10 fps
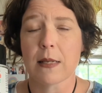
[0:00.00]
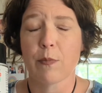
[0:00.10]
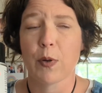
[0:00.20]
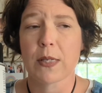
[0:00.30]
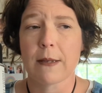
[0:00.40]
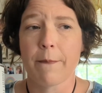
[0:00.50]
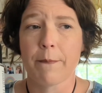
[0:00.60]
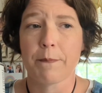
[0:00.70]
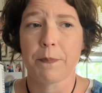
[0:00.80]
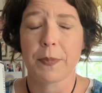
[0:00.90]
put
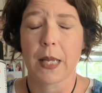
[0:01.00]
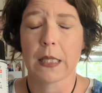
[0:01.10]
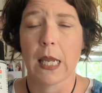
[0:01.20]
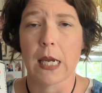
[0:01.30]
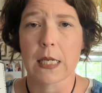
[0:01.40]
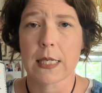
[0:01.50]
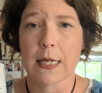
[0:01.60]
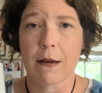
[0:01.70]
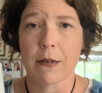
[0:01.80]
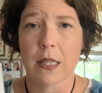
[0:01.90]
some links
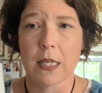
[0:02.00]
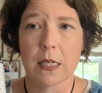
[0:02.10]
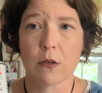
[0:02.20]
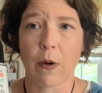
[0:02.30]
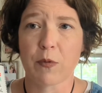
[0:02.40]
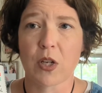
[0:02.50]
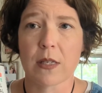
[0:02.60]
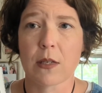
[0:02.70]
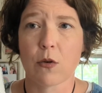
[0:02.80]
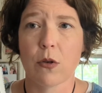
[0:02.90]
down in the
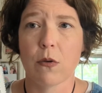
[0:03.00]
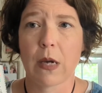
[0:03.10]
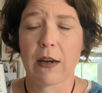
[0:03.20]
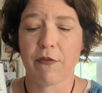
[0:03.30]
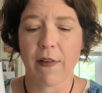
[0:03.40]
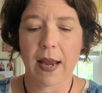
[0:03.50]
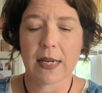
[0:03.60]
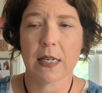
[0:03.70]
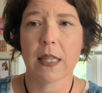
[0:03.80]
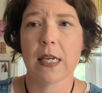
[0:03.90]
description so you can
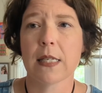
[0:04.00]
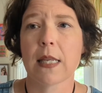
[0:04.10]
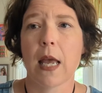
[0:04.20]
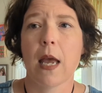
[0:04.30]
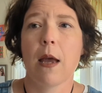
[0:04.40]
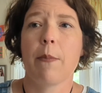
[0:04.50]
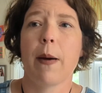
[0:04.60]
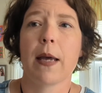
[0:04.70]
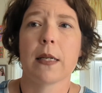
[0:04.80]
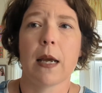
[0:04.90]
find these,
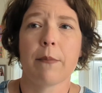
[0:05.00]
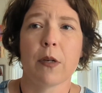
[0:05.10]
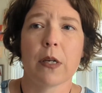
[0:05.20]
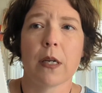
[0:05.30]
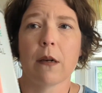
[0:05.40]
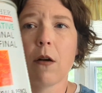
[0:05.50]
but I'm gonna